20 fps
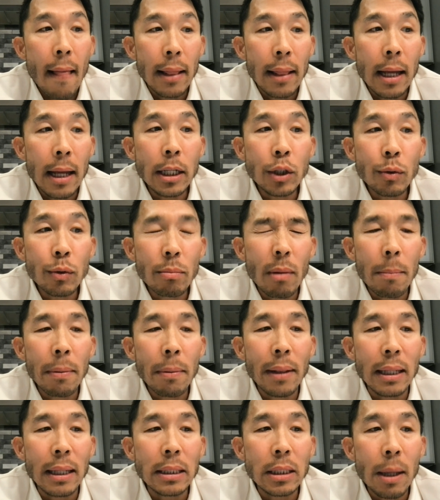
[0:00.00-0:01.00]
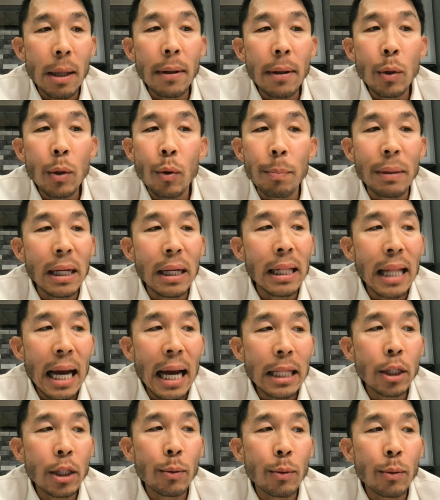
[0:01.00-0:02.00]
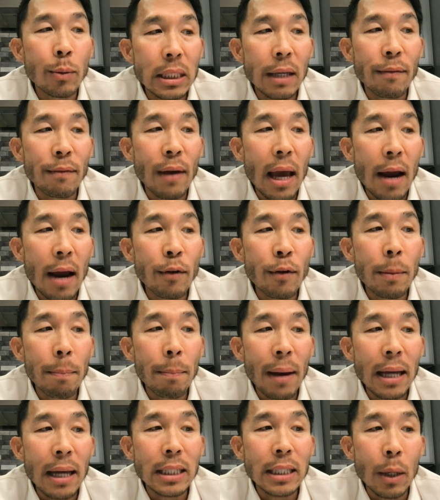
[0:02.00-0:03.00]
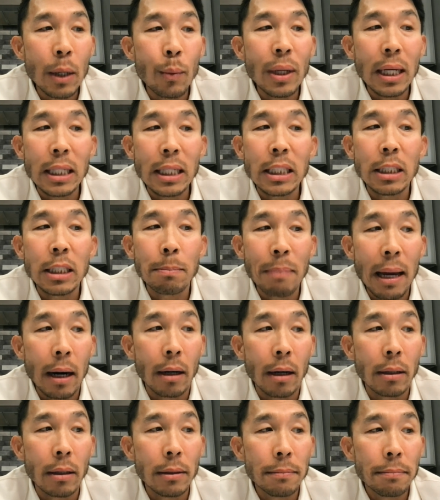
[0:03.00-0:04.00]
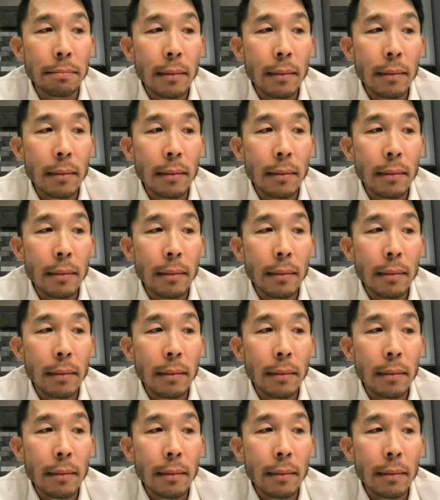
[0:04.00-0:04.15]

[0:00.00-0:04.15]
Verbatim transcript: Let us remember that somebody would be glad to receive every page that we can spare.